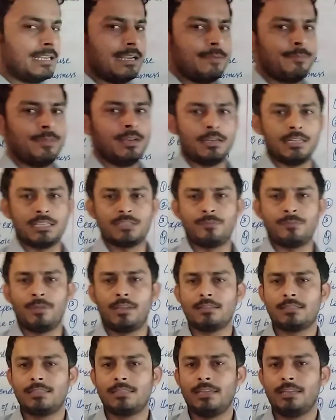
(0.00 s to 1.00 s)
and abilities,
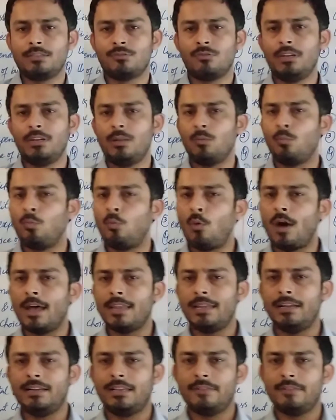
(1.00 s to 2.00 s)
because there is only one
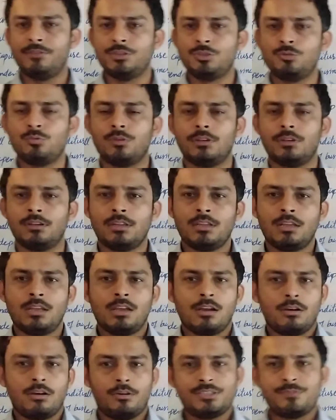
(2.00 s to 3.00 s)
individual
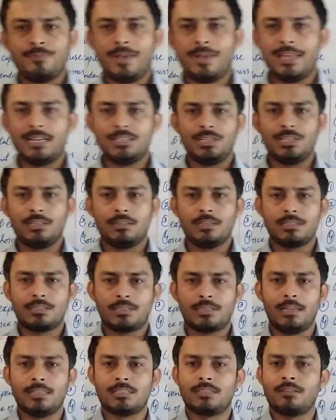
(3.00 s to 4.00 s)
who is managing the
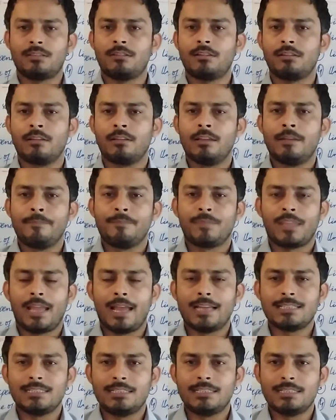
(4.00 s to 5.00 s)
skills.
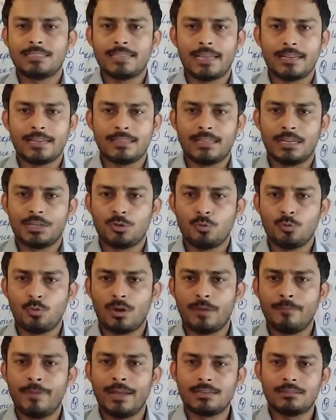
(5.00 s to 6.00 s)
As it is said that two
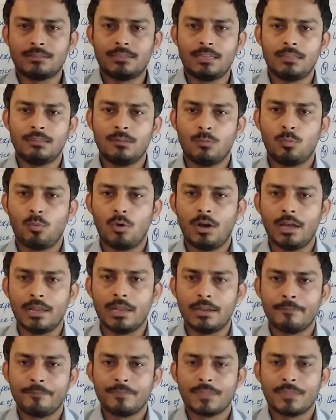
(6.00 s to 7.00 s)
are better than the
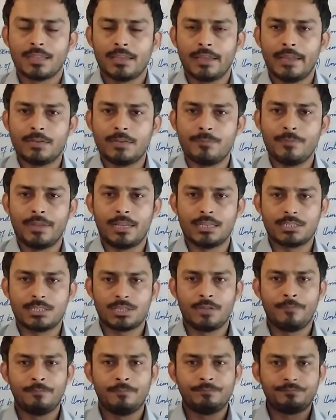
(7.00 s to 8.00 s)
one, it
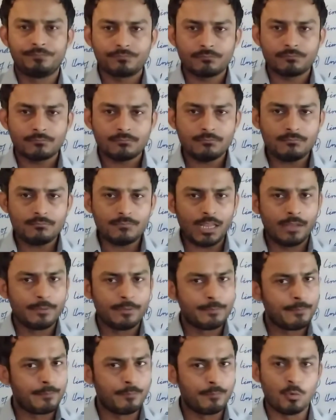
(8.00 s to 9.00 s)
means
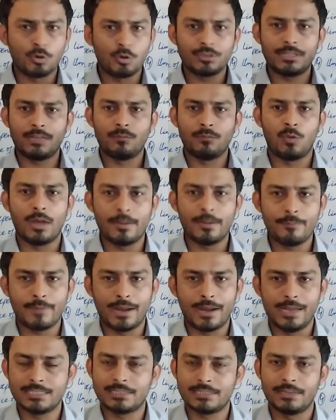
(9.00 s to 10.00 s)
more than one
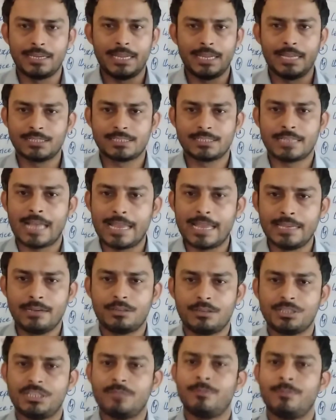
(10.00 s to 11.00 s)
minds create
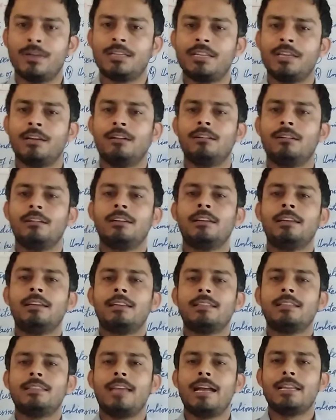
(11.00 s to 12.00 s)
synergy, but here
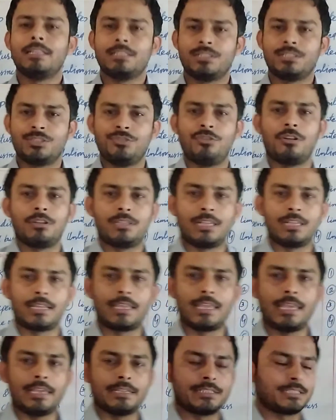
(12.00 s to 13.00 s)
that is not the
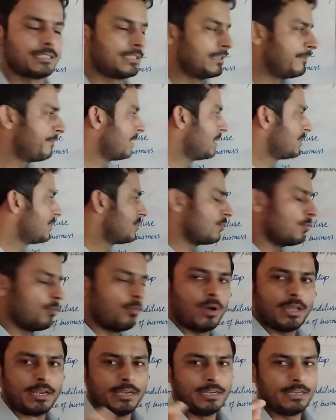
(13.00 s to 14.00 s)
case. So
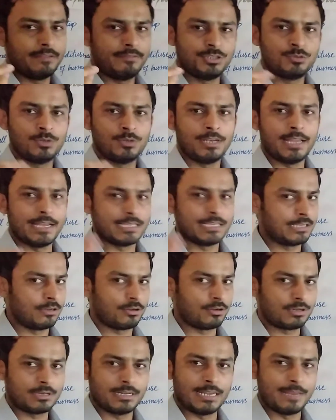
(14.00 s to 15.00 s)
one individual has
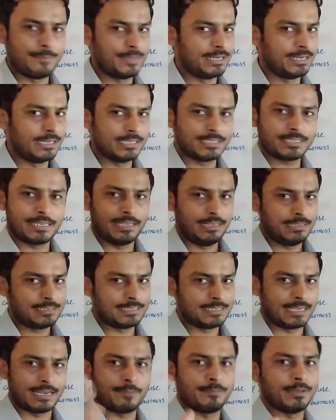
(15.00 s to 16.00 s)
got limited skills
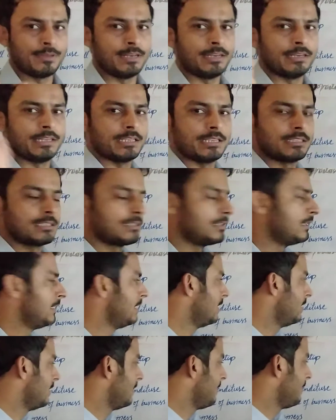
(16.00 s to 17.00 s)
and abilities.
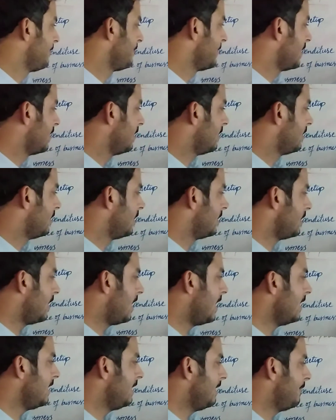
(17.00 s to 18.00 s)

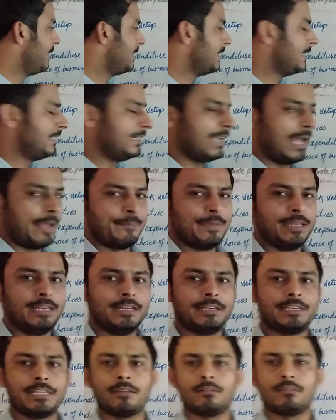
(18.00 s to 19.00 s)
Unlimited
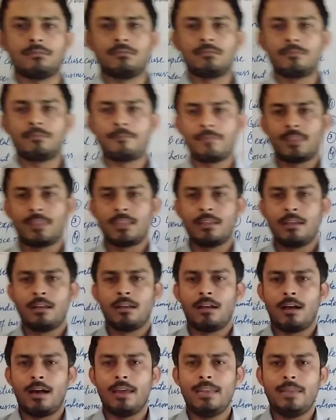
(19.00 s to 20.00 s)
liability.
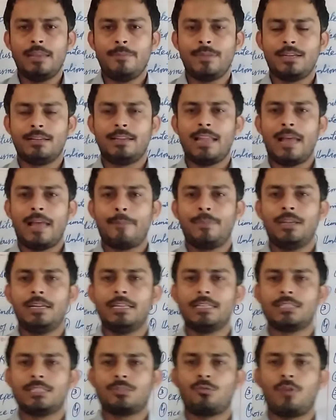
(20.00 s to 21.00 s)
Unlimited
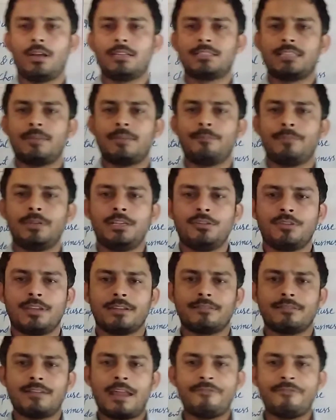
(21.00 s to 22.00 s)
liability is quite simple. You
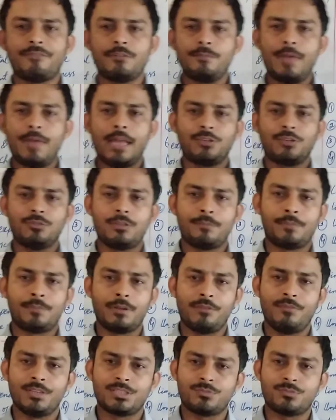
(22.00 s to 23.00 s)
can refer back to the
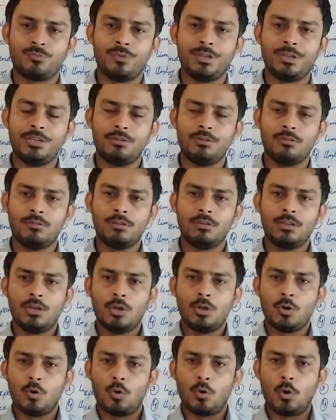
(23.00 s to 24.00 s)
previous video
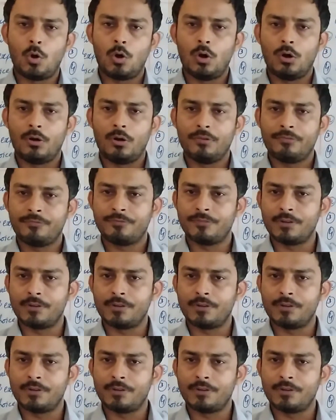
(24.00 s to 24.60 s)
of